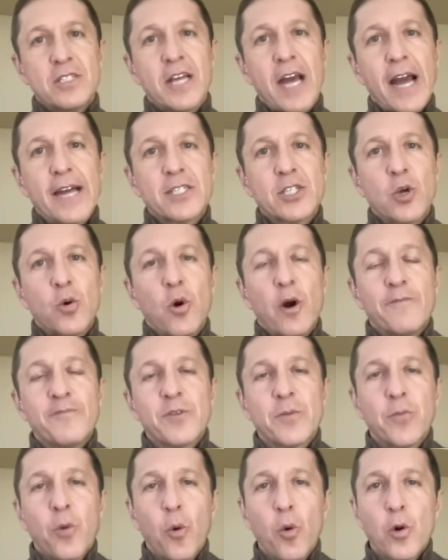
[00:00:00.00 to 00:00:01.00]
guys go off the
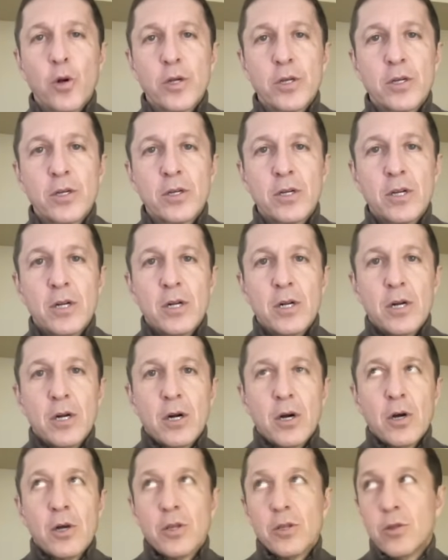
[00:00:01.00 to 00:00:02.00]
board,
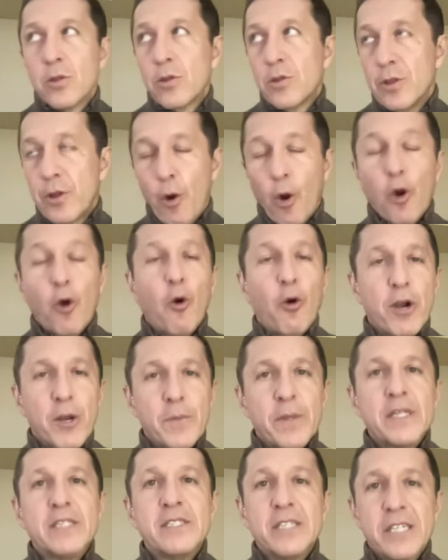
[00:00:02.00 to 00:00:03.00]
there are going to
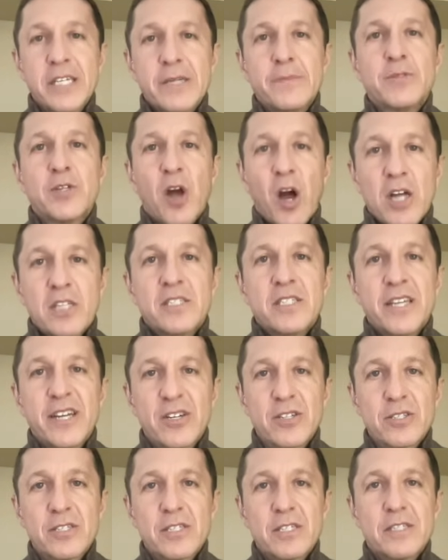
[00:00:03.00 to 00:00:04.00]
be teams on
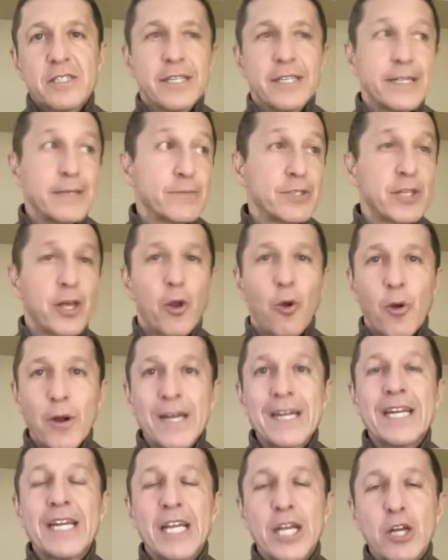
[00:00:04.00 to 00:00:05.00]
tilt, teams that are
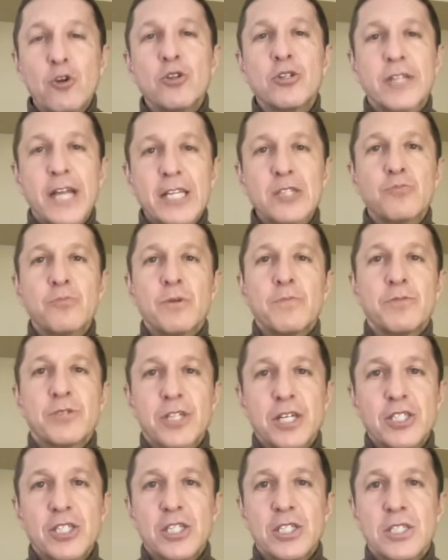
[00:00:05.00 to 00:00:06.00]
in near desperate
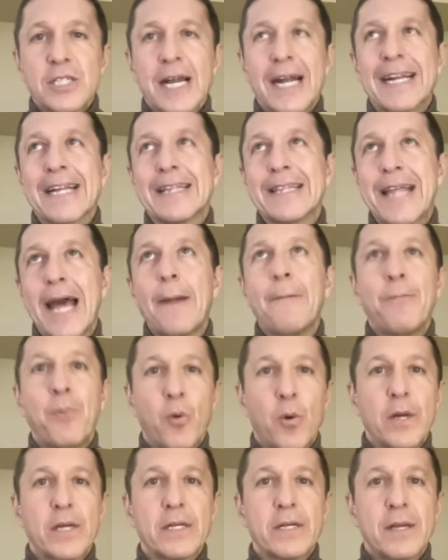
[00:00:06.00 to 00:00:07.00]
positions. And at that
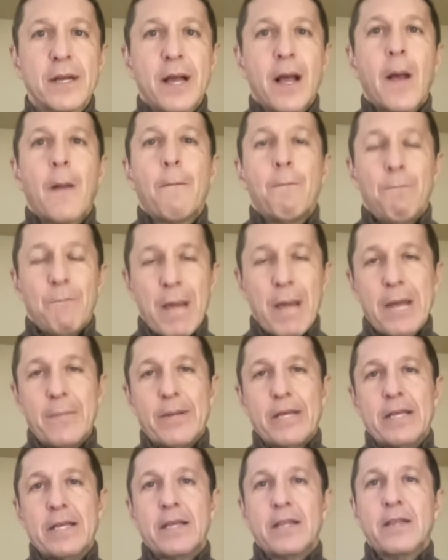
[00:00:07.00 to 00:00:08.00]
point,
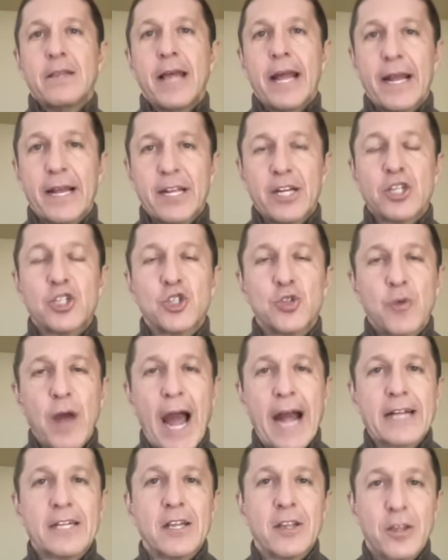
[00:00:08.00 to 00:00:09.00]
maybe they can
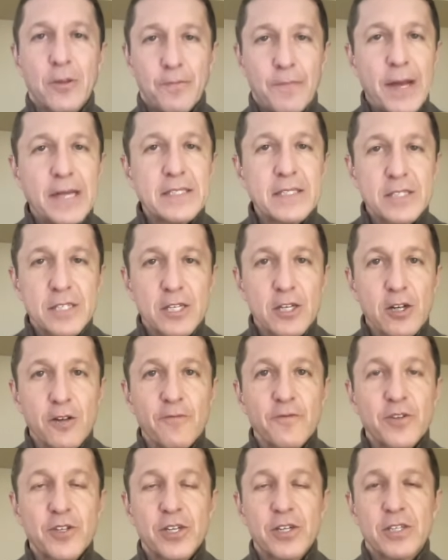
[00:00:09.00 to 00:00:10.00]
extract the best deal
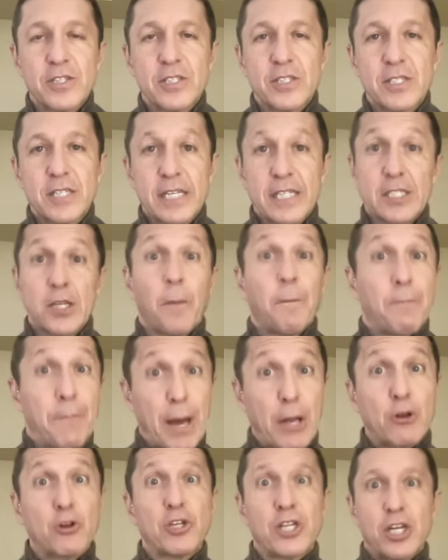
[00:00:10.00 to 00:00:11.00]
for Dylan Cease, a
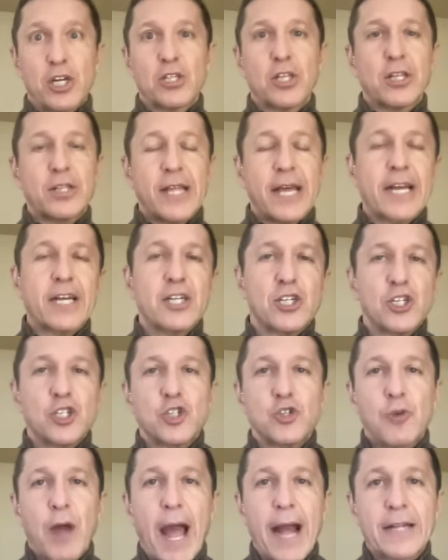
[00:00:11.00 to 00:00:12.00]
better deal than they can
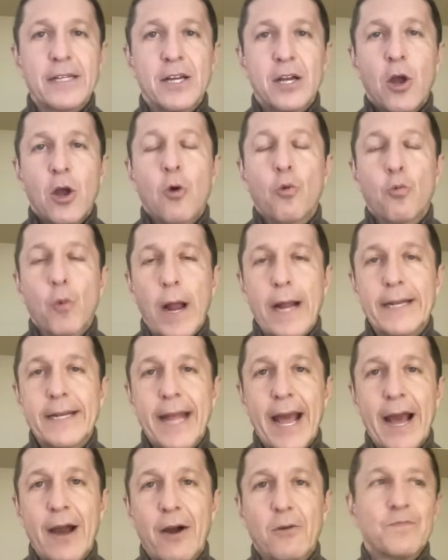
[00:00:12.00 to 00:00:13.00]
extract right
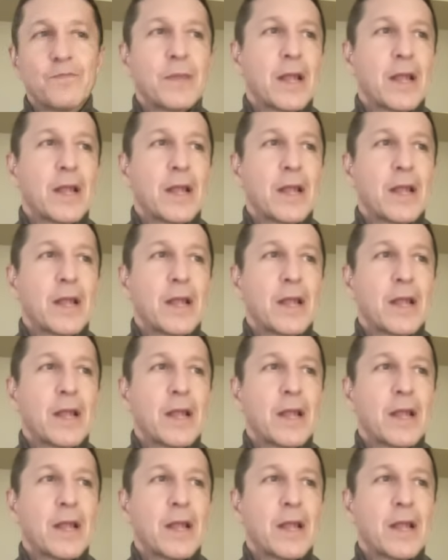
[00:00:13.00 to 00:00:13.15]
now.